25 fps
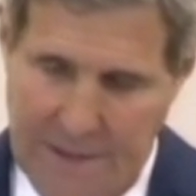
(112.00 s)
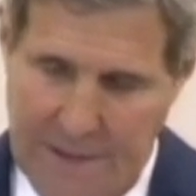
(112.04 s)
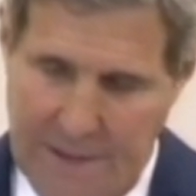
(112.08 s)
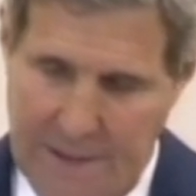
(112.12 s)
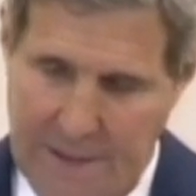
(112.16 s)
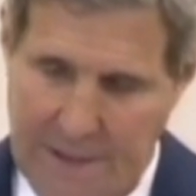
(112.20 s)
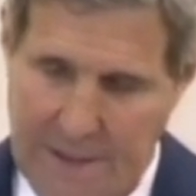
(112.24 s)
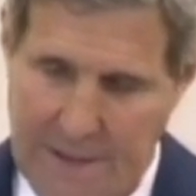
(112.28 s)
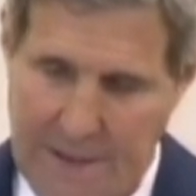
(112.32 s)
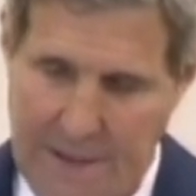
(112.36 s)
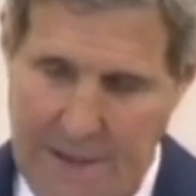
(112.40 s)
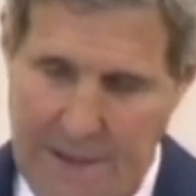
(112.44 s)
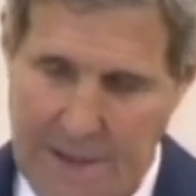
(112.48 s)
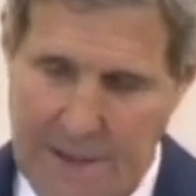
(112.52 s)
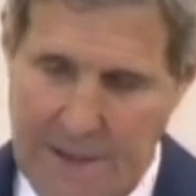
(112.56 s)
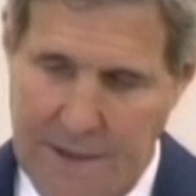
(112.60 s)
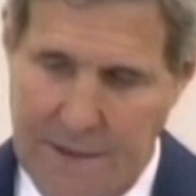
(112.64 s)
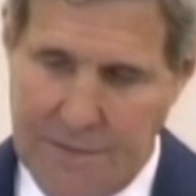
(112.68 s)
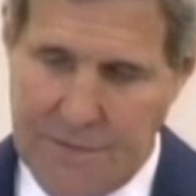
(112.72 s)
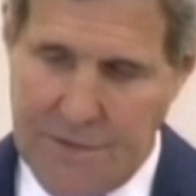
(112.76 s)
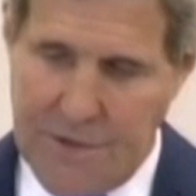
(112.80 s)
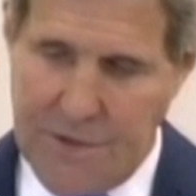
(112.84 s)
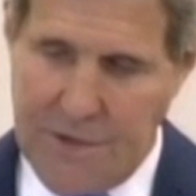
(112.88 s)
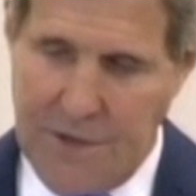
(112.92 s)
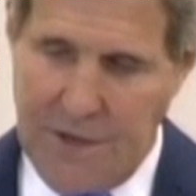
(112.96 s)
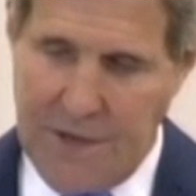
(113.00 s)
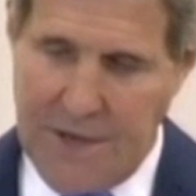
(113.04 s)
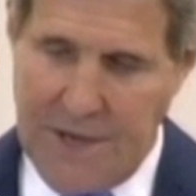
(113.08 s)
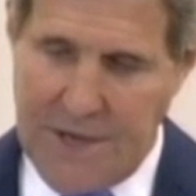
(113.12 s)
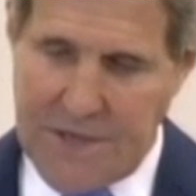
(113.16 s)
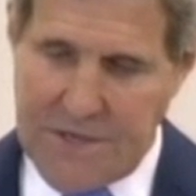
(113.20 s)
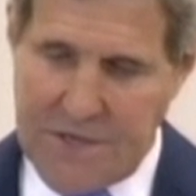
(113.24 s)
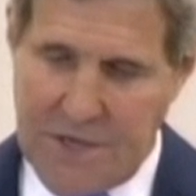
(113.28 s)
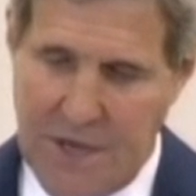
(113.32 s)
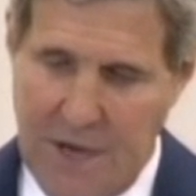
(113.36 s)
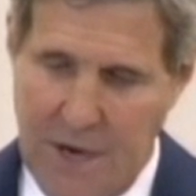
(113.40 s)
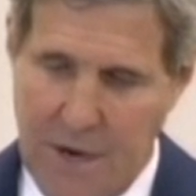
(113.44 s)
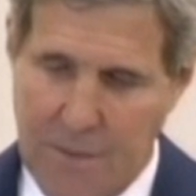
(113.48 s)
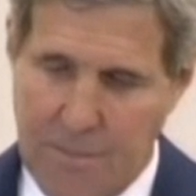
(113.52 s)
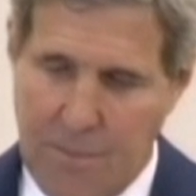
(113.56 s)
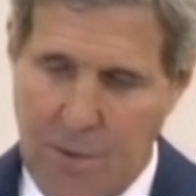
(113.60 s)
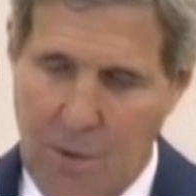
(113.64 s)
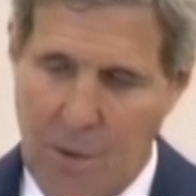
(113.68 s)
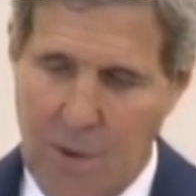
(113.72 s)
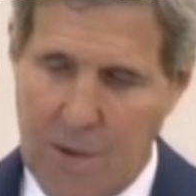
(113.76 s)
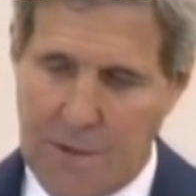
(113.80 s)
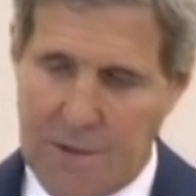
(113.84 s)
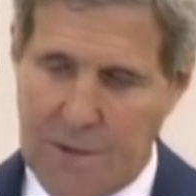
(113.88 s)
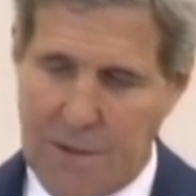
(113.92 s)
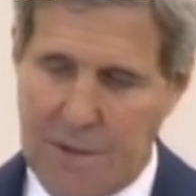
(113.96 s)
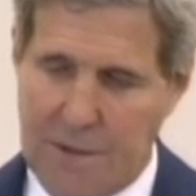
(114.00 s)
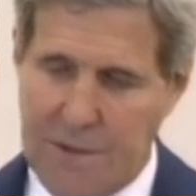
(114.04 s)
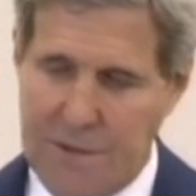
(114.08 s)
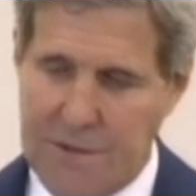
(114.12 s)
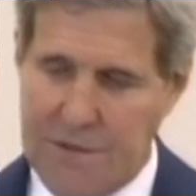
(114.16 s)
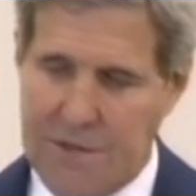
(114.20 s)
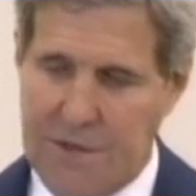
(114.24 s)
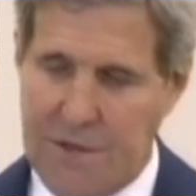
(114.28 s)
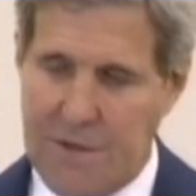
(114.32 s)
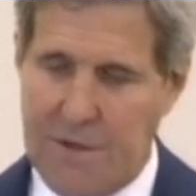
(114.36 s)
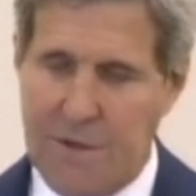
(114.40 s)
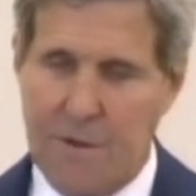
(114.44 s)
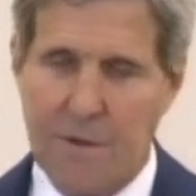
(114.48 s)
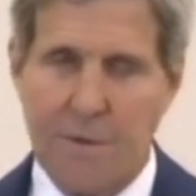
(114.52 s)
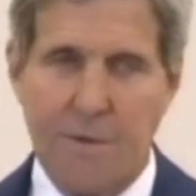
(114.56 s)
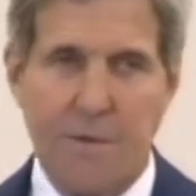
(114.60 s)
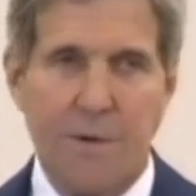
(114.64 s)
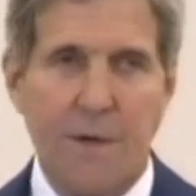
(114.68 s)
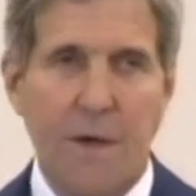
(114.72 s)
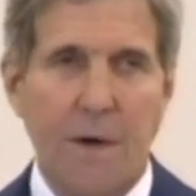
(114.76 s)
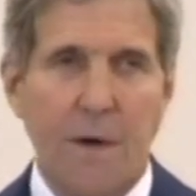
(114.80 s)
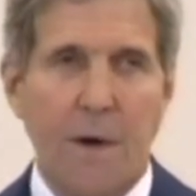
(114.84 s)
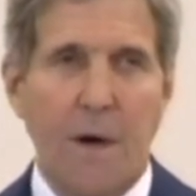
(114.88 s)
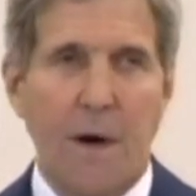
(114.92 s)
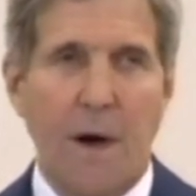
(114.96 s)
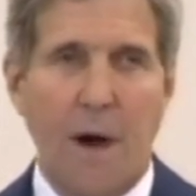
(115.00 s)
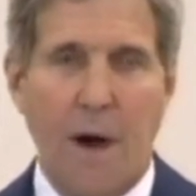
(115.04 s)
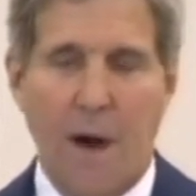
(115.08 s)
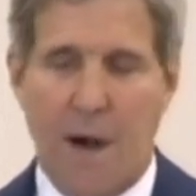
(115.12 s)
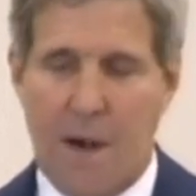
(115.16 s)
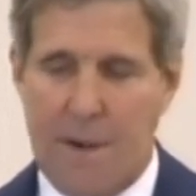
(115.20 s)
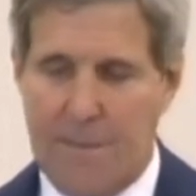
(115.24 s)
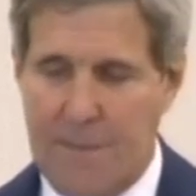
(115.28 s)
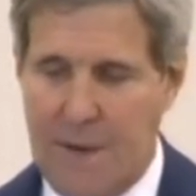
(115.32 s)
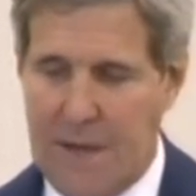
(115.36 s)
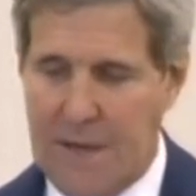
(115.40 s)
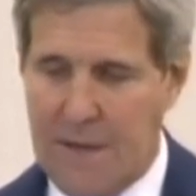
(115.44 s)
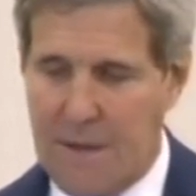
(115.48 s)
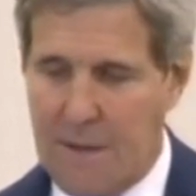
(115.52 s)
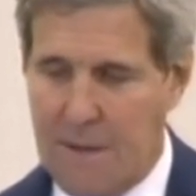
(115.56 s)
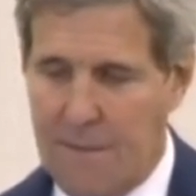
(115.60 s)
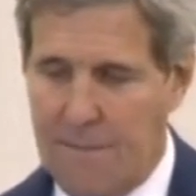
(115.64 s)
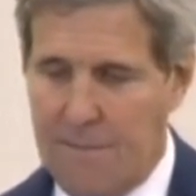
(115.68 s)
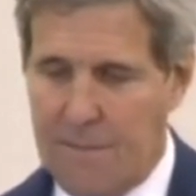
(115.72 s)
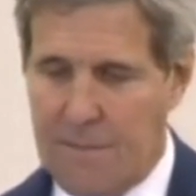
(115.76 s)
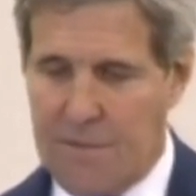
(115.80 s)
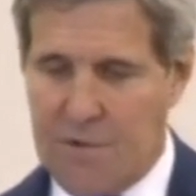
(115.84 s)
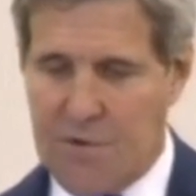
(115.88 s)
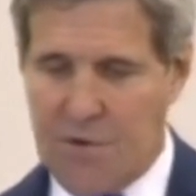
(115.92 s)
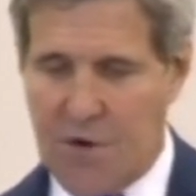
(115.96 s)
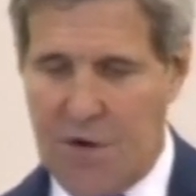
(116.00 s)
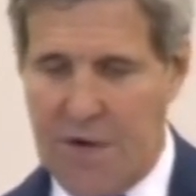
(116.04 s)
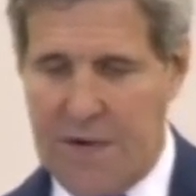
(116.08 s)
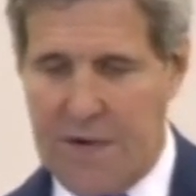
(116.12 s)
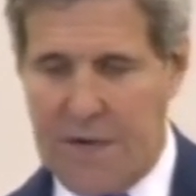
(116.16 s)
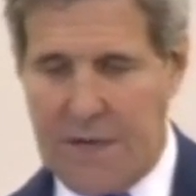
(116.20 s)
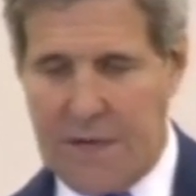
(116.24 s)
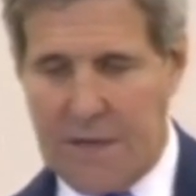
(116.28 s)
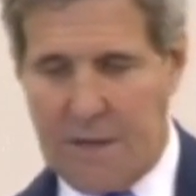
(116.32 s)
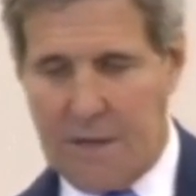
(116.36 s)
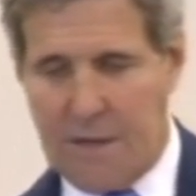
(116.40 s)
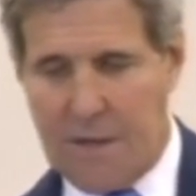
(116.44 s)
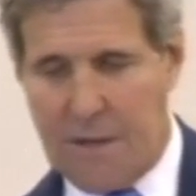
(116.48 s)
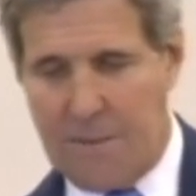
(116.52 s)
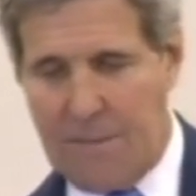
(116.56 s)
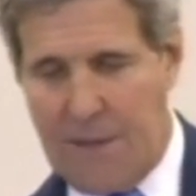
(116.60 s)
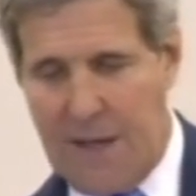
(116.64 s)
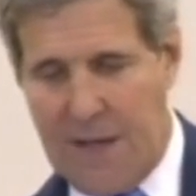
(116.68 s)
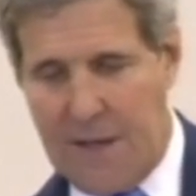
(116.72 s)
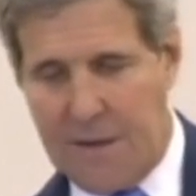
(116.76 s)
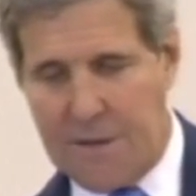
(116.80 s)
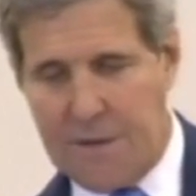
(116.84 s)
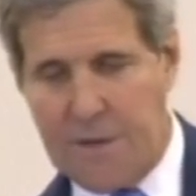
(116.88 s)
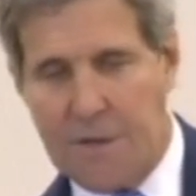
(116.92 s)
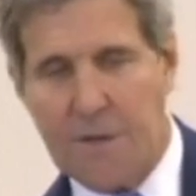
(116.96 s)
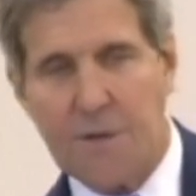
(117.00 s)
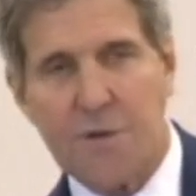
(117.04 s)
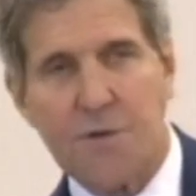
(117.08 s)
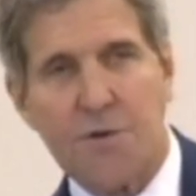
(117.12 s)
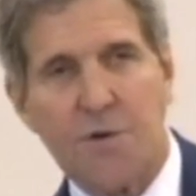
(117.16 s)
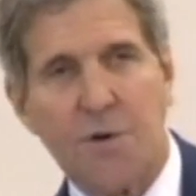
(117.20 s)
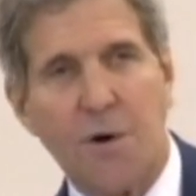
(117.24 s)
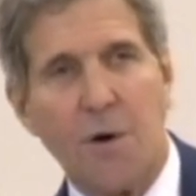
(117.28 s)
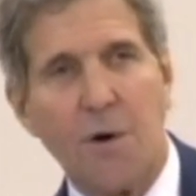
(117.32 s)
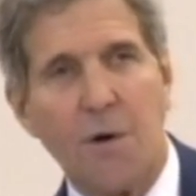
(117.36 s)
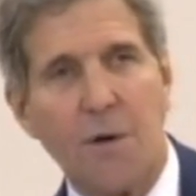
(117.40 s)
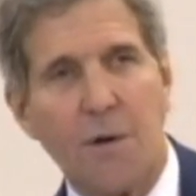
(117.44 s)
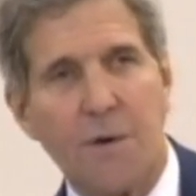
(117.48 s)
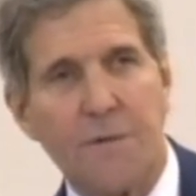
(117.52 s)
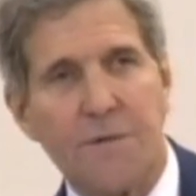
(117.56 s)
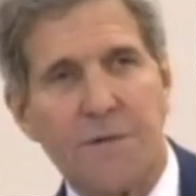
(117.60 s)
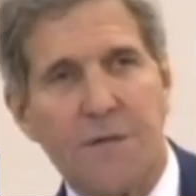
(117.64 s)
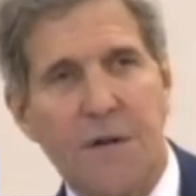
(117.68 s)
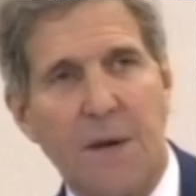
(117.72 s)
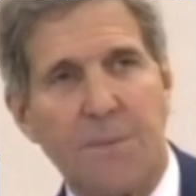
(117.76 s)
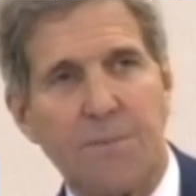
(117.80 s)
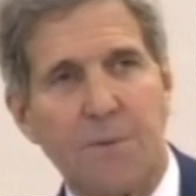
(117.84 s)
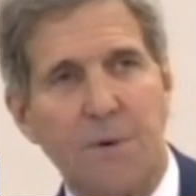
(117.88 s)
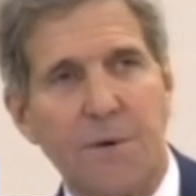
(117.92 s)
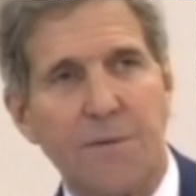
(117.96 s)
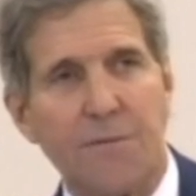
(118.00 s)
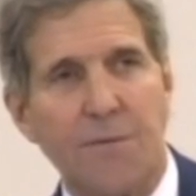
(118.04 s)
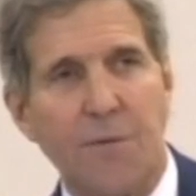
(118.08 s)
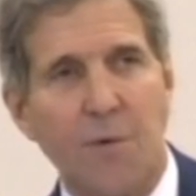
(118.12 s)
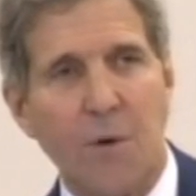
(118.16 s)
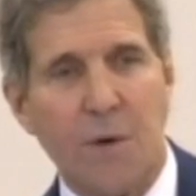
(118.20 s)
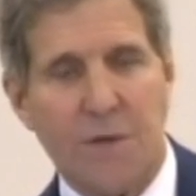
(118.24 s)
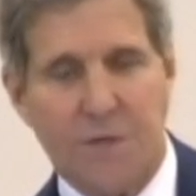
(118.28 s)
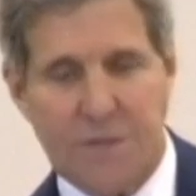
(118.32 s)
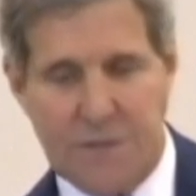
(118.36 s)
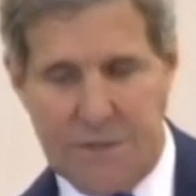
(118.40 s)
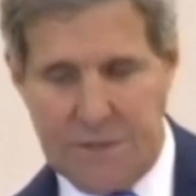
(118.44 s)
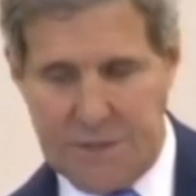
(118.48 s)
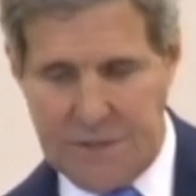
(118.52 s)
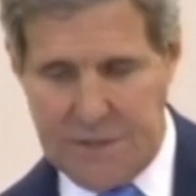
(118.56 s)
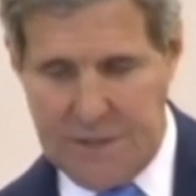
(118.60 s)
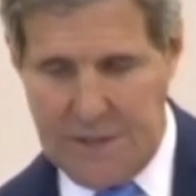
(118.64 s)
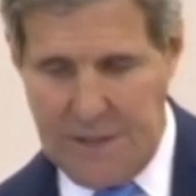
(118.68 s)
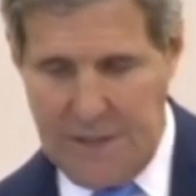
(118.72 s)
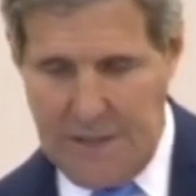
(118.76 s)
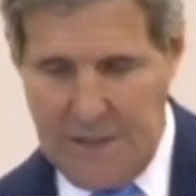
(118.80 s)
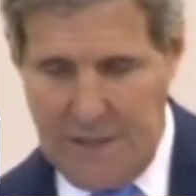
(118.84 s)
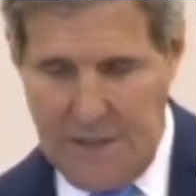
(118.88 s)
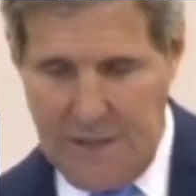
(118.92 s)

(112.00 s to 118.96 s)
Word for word: uh, and at the Donetsk airport, to continue arming, training, command and control of separate forces.